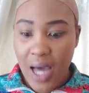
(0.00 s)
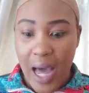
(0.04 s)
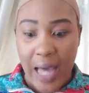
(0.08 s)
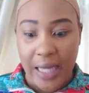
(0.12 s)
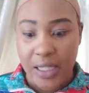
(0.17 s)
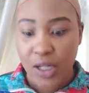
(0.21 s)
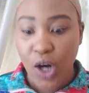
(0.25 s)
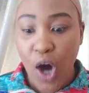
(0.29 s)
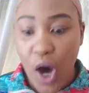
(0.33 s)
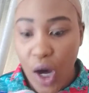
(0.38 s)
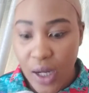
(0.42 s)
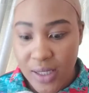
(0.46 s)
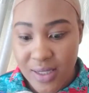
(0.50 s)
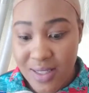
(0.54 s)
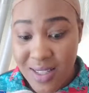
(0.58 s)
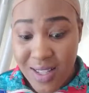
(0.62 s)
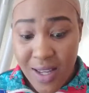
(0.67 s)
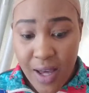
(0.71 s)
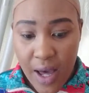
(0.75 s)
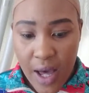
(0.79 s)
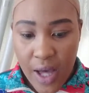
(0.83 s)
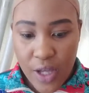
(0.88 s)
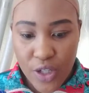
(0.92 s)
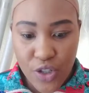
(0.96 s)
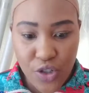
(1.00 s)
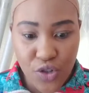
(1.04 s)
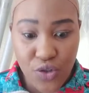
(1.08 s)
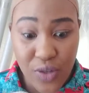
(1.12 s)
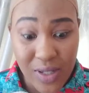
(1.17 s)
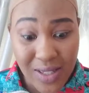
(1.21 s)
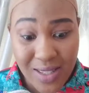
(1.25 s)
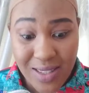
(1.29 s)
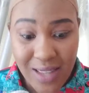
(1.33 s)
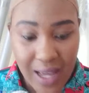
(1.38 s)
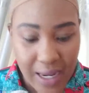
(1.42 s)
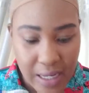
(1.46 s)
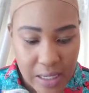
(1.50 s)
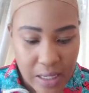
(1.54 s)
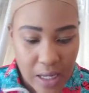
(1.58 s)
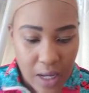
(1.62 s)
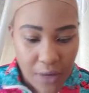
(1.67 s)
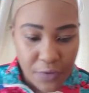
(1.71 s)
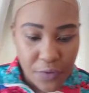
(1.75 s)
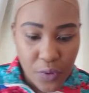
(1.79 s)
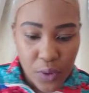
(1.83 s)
I can't stress that enough.